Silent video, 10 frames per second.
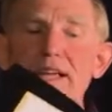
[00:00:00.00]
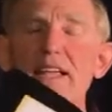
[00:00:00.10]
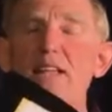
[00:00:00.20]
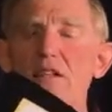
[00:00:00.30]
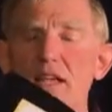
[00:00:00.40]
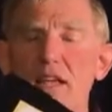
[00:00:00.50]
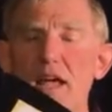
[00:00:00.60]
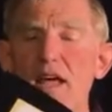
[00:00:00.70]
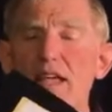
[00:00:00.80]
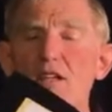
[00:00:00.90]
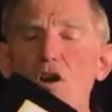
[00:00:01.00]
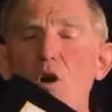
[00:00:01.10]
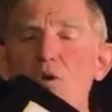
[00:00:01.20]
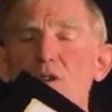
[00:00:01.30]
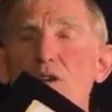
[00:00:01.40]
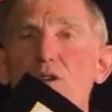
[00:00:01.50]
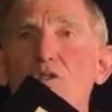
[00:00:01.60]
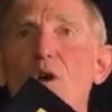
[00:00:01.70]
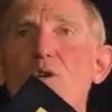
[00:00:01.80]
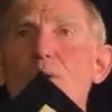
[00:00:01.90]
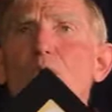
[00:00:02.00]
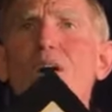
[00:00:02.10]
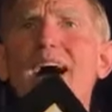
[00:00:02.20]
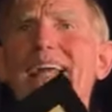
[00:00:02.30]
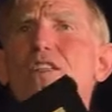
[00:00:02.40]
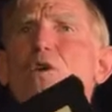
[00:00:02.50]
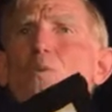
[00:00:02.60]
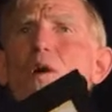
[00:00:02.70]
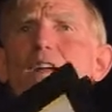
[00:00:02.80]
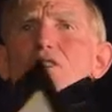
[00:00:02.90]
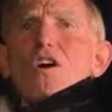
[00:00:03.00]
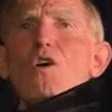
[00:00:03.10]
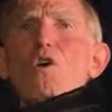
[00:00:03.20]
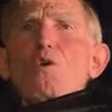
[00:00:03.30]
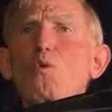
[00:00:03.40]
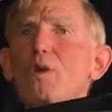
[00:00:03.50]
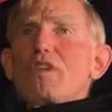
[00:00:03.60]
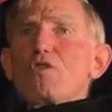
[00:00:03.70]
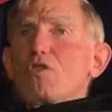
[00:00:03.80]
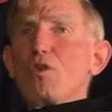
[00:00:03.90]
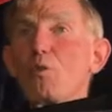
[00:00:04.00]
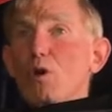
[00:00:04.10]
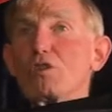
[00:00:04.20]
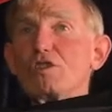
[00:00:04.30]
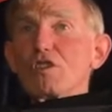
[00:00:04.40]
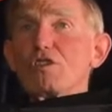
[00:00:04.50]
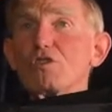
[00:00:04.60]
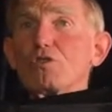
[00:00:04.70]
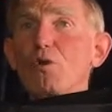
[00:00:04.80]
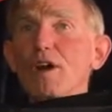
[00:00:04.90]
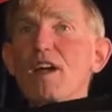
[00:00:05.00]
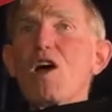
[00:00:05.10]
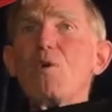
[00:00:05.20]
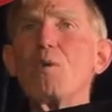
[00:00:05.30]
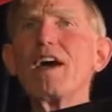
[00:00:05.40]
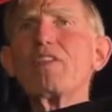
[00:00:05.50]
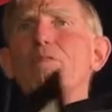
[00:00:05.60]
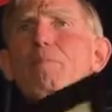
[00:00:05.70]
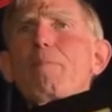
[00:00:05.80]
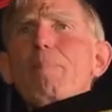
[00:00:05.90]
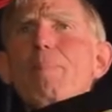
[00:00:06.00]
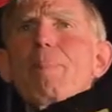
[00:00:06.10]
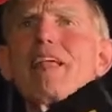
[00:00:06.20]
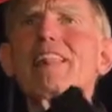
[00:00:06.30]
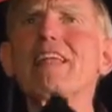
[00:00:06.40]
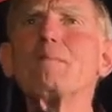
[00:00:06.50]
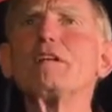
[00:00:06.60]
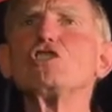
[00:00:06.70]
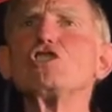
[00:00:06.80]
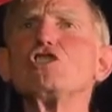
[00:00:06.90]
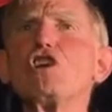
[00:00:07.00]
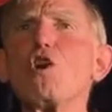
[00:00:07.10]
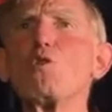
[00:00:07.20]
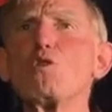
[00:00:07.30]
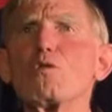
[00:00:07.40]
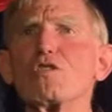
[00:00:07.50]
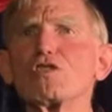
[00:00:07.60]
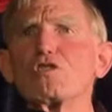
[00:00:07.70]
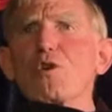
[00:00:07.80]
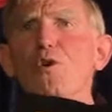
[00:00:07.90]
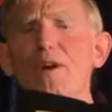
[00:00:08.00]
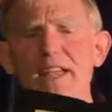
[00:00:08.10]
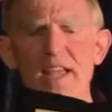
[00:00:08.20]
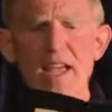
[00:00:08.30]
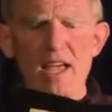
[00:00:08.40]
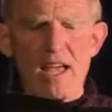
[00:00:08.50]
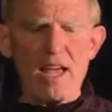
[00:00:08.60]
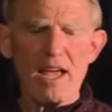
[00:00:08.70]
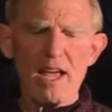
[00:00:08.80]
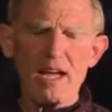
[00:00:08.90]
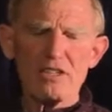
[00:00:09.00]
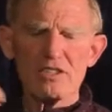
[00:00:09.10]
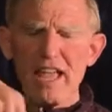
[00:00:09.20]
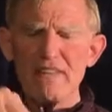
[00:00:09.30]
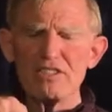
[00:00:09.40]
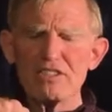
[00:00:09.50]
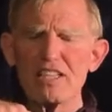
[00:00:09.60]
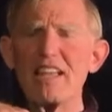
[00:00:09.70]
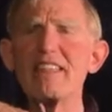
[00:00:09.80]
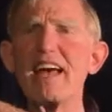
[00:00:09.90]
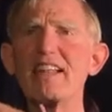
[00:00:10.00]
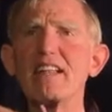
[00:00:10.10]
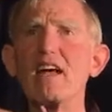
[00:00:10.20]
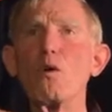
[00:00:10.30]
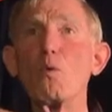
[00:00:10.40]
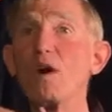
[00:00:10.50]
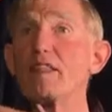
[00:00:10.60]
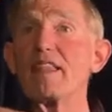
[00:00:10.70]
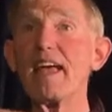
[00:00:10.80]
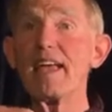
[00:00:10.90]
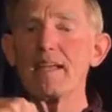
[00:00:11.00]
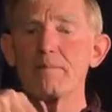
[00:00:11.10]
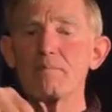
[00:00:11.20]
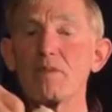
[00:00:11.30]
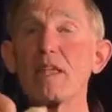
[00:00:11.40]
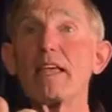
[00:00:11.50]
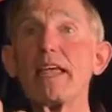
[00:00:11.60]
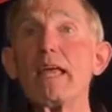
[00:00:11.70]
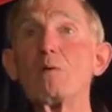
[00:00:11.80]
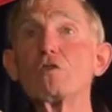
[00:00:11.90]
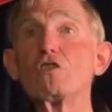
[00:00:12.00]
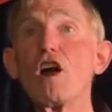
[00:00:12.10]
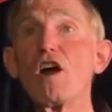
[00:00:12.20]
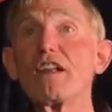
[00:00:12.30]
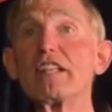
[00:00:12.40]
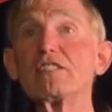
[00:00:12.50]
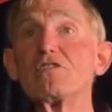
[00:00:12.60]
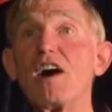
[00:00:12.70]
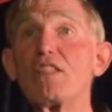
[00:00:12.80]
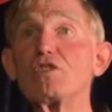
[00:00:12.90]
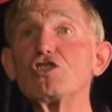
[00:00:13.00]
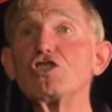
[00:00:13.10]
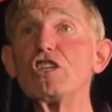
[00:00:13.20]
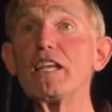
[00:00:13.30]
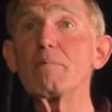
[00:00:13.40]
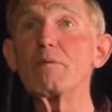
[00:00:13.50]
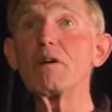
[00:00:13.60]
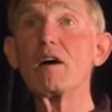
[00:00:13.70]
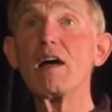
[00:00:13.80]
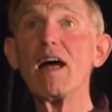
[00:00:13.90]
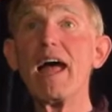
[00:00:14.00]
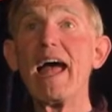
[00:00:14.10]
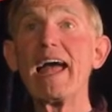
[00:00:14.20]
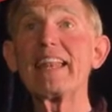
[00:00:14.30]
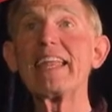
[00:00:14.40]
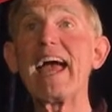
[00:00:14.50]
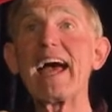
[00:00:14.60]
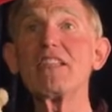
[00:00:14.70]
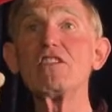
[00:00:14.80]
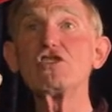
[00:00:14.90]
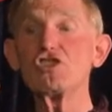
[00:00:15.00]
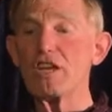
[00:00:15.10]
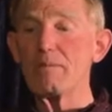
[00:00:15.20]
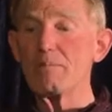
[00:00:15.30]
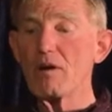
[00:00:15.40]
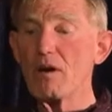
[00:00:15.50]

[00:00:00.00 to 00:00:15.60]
he told him, well, I don't want to read you the words of the story. Rather, let me show you the story. David said that one day he was guarding his father's sheep, and he had the sheep